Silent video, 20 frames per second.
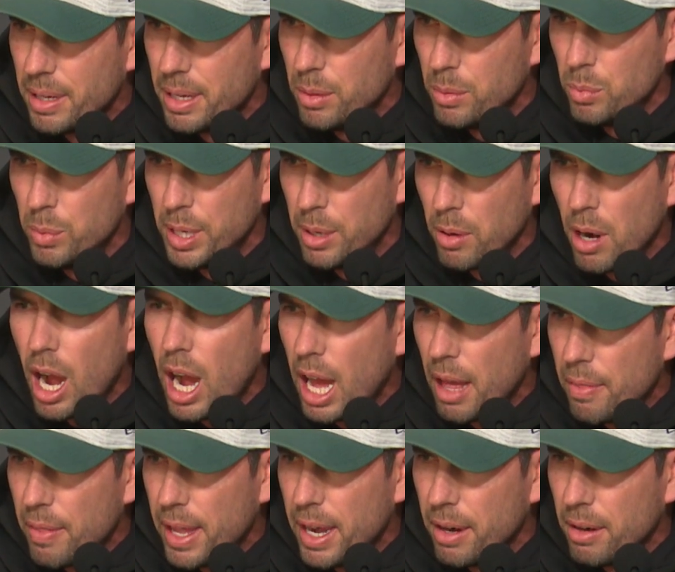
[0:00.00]
We were
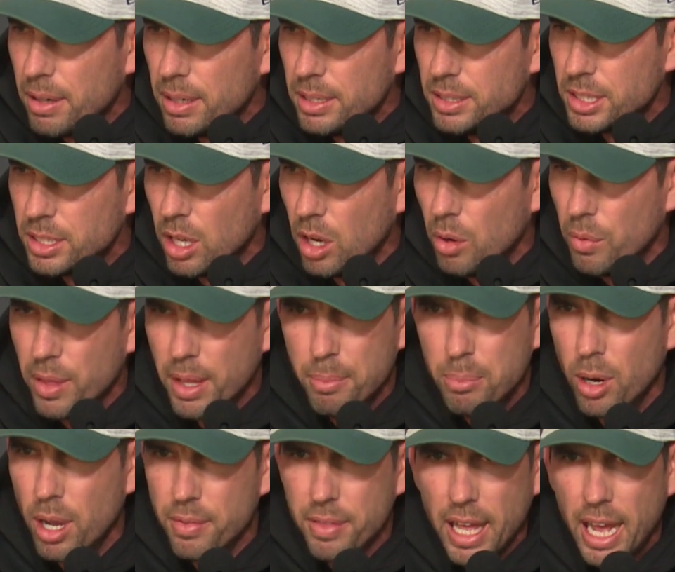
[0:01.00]
hot there, and so they
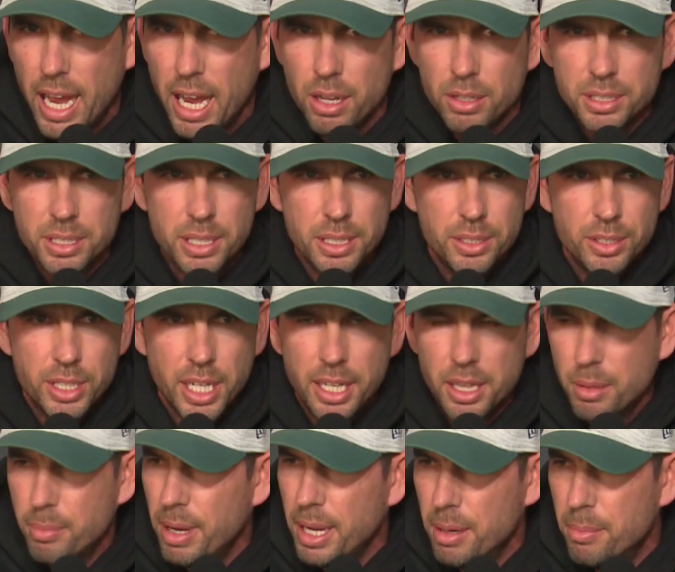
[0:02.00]
brought the house, and
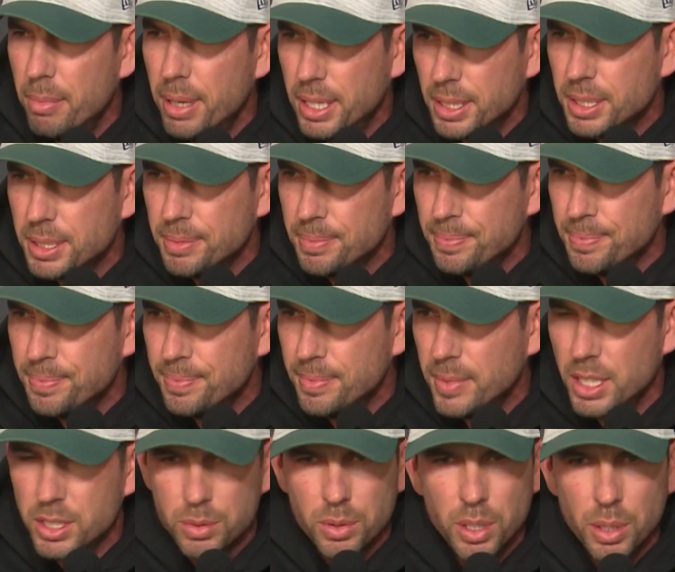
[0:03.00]
Jalen made a miss.
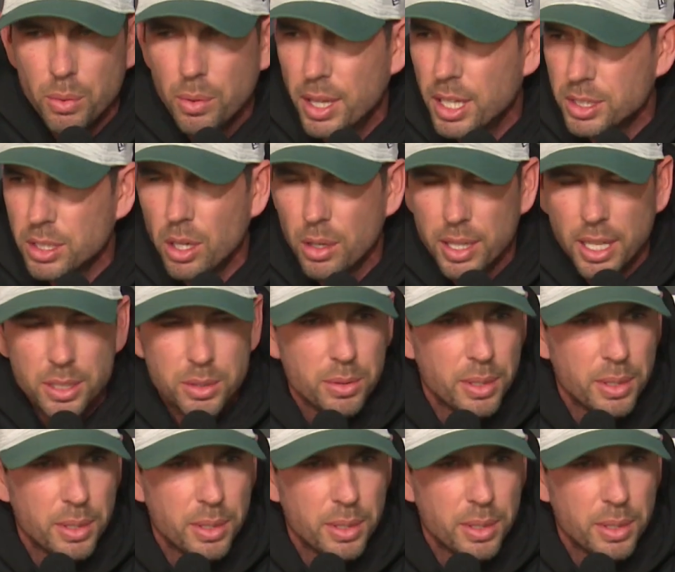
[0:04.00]
That's what that was.